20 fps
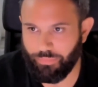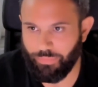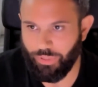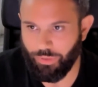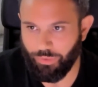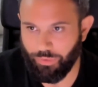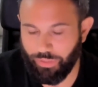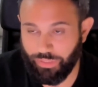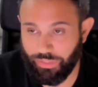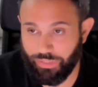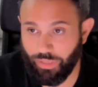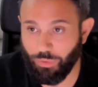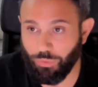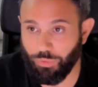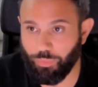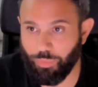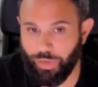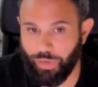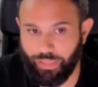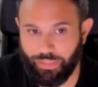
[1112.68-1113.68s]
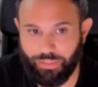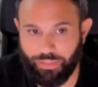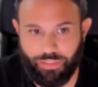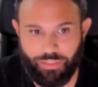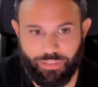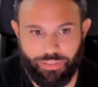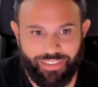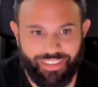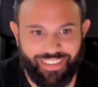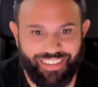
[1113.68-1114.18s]
it's a good
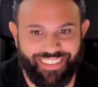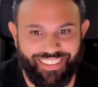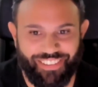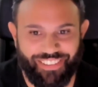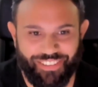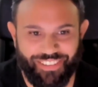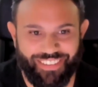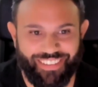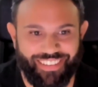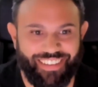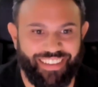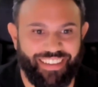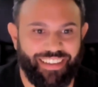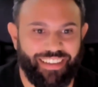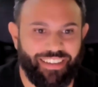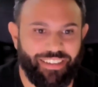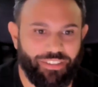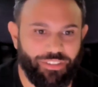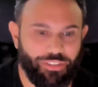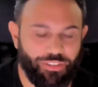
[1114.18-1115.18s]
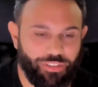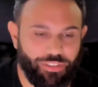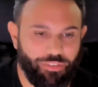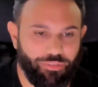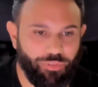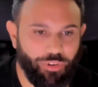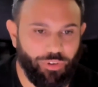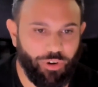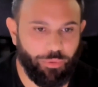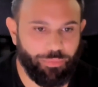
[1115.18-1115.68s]
practice to just
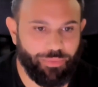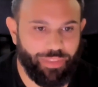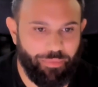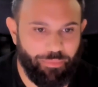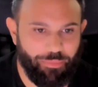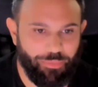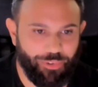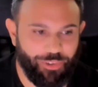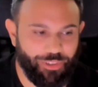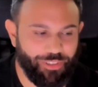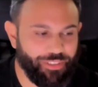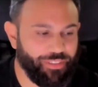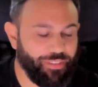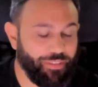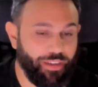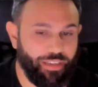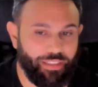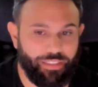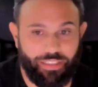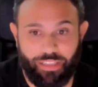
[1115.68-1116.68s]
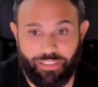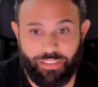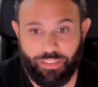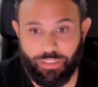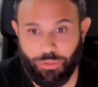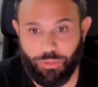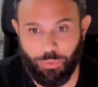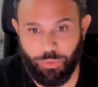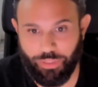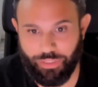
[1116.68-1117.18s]
inform them first. I
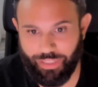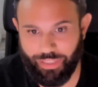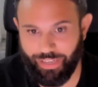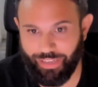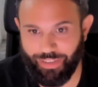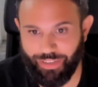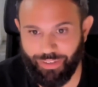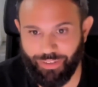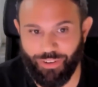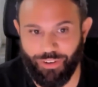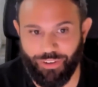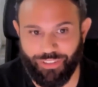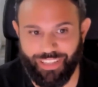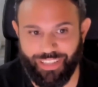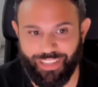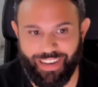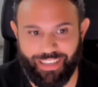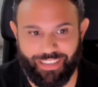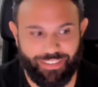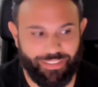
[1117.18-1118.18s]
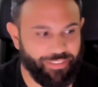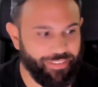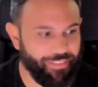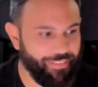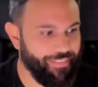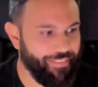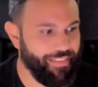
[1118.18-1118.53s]
didn't do it. I learned the lesson.